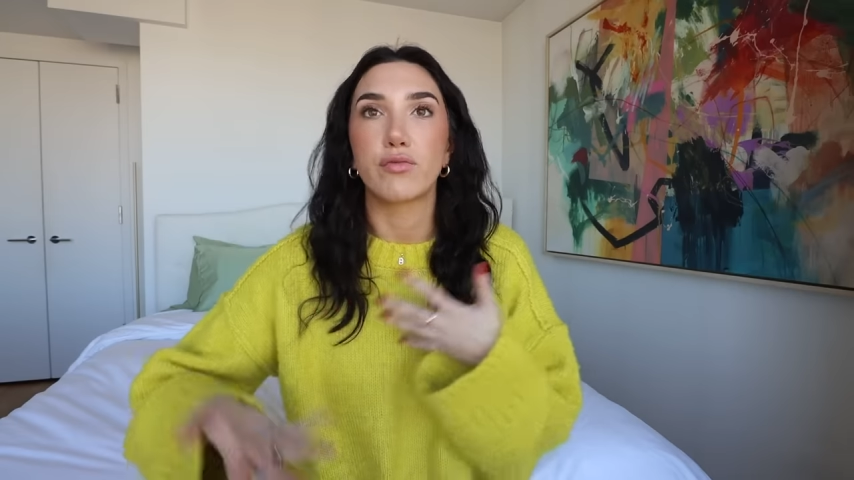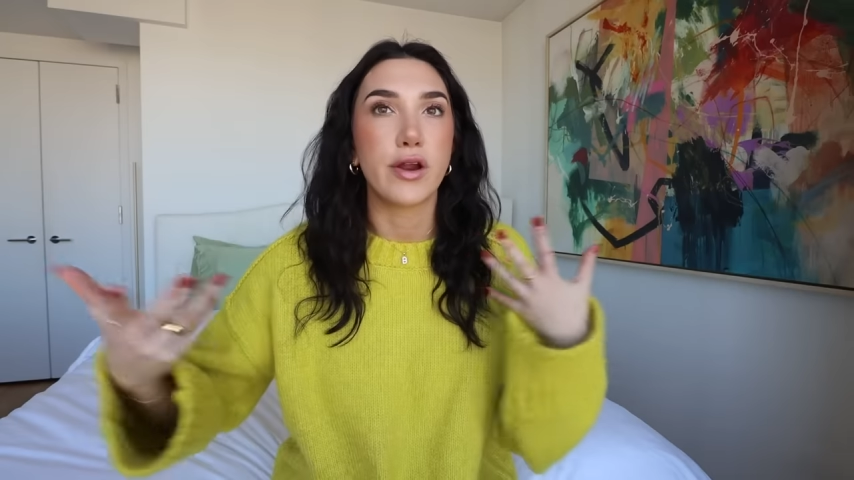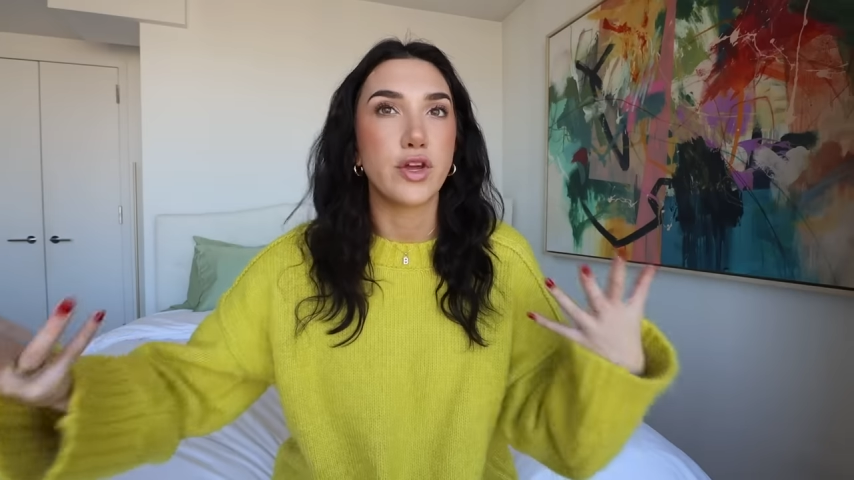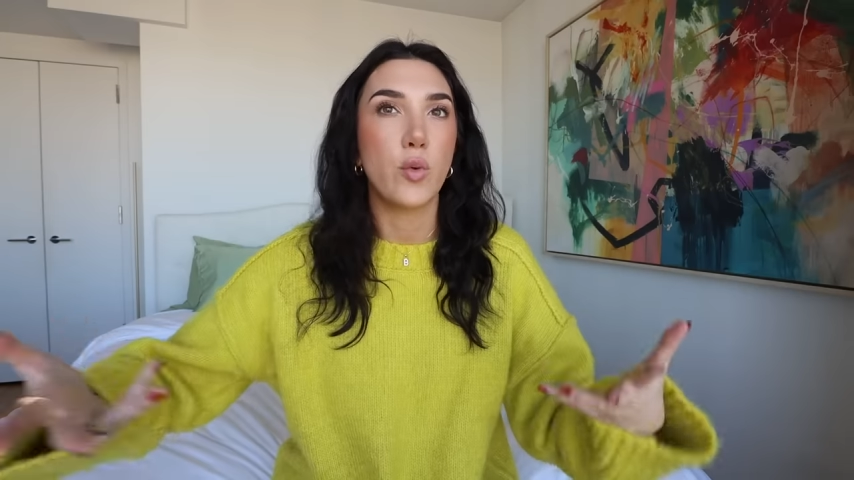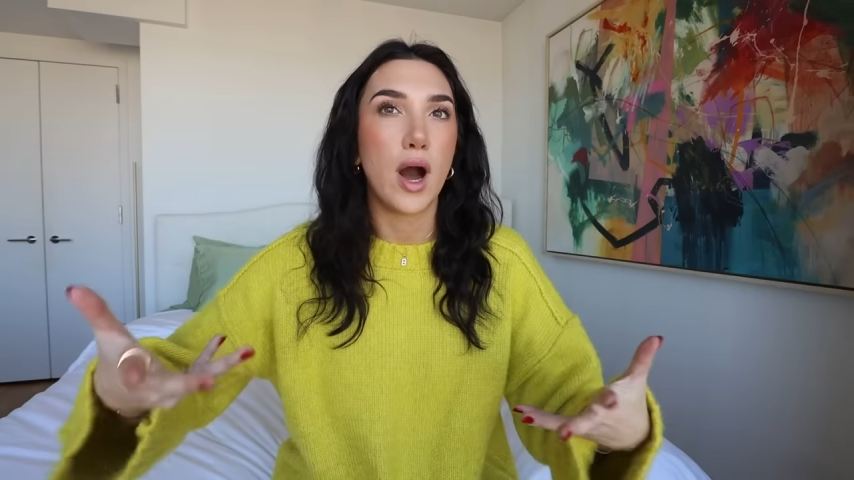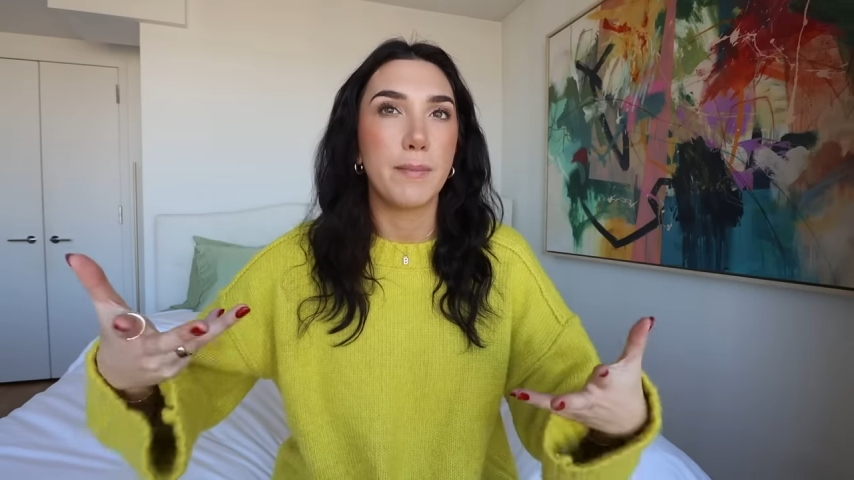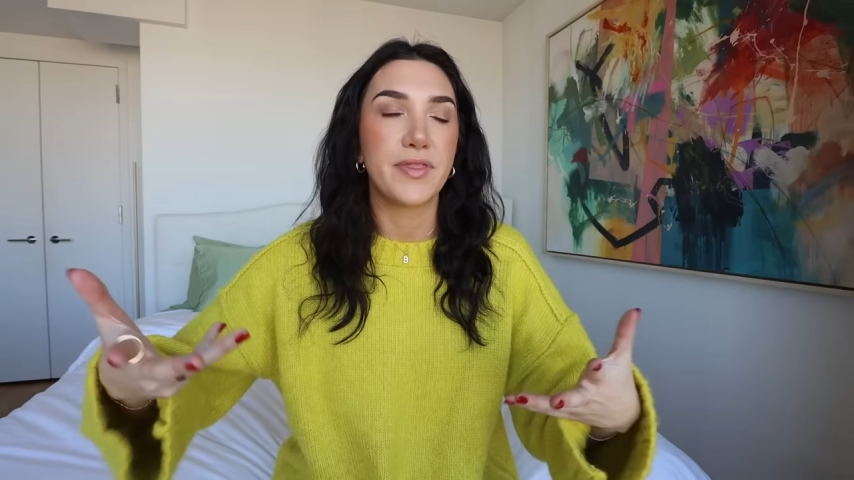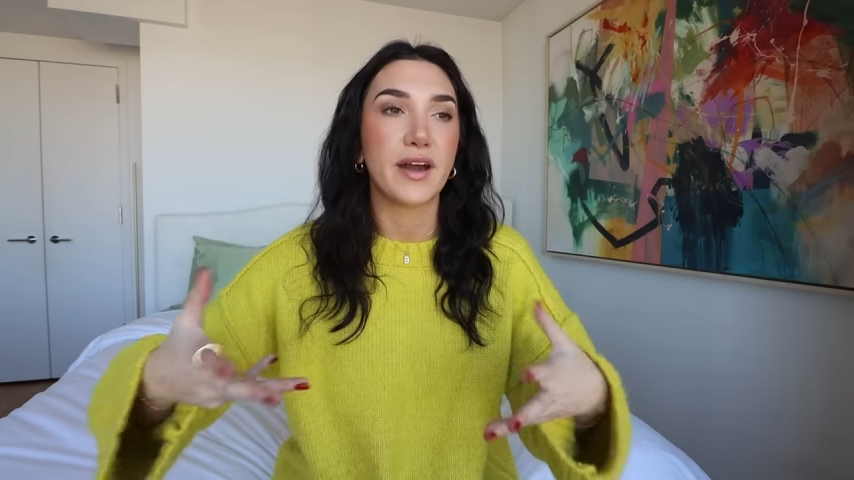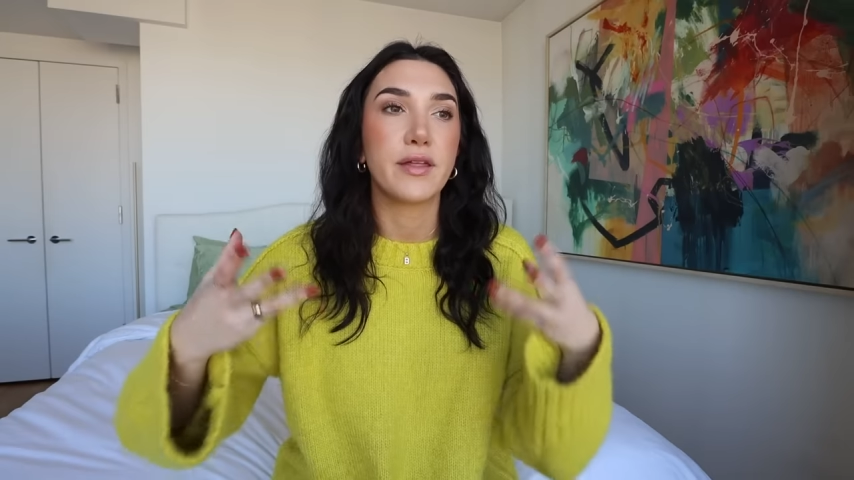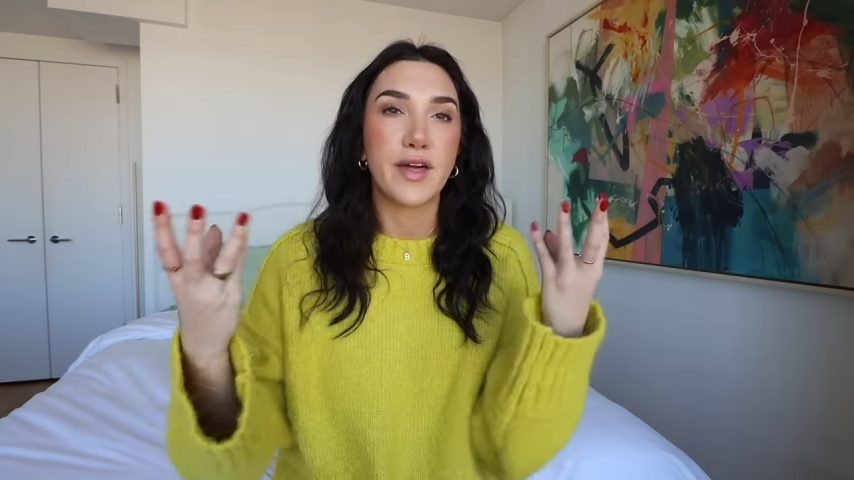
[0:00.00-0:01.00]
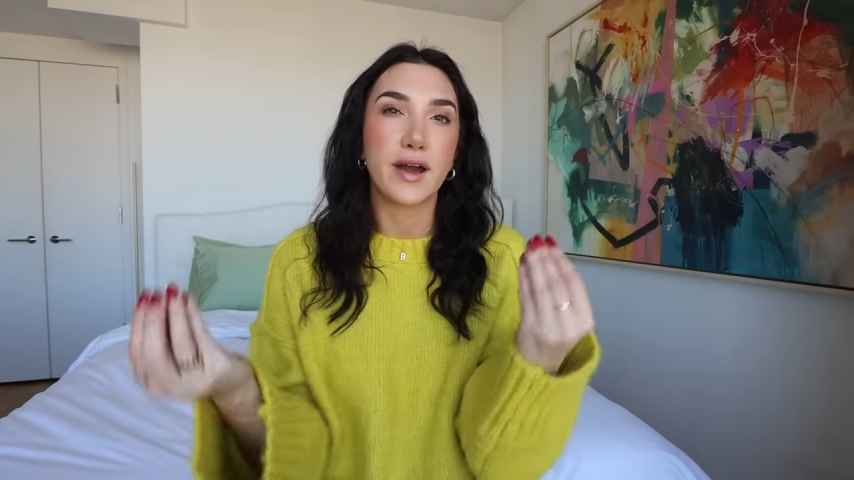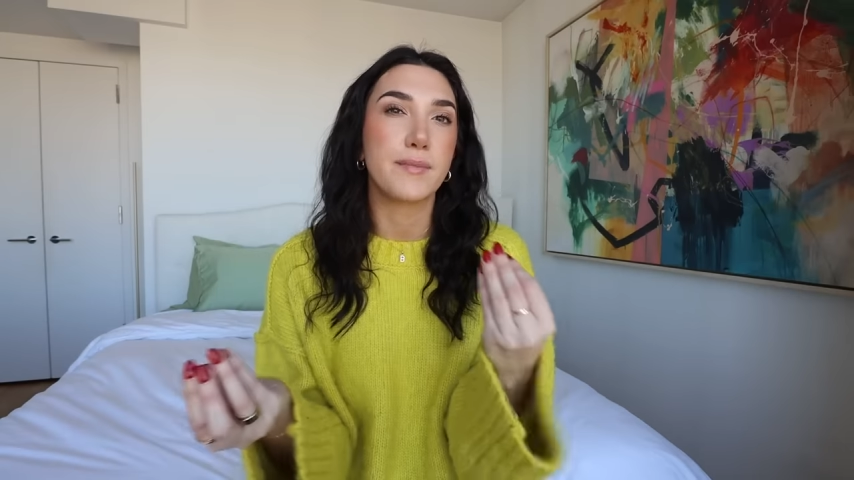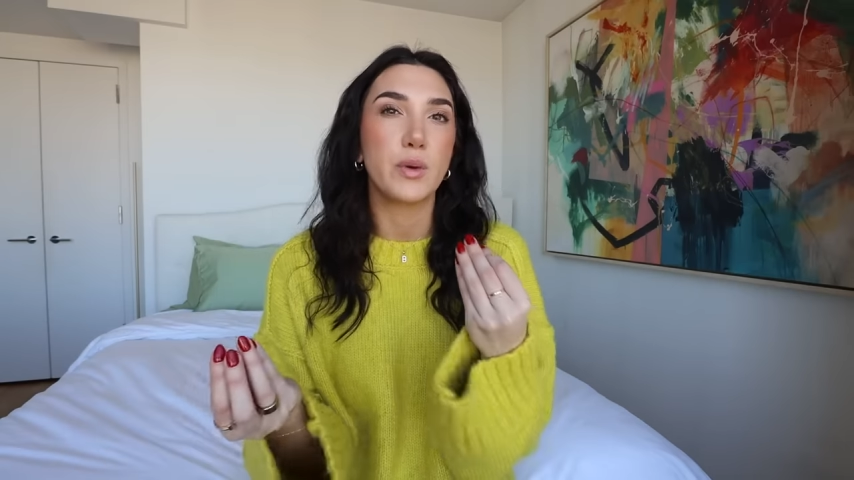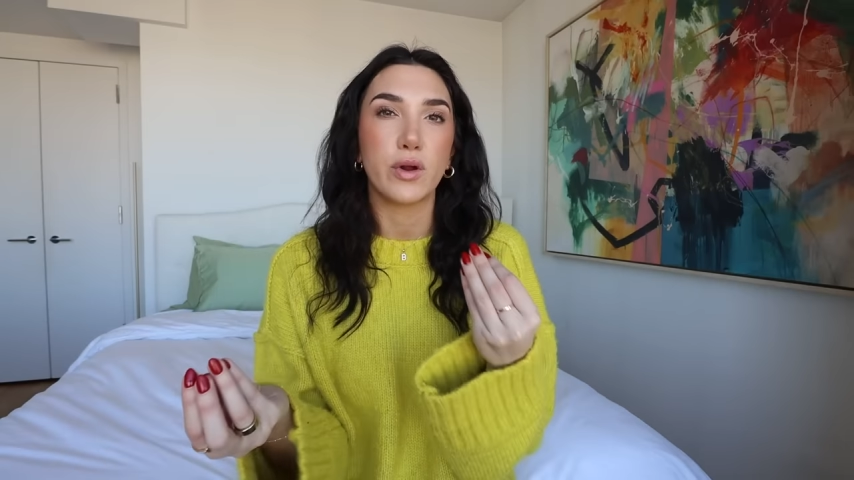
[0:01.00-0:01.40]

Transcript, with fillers: run you up that that could be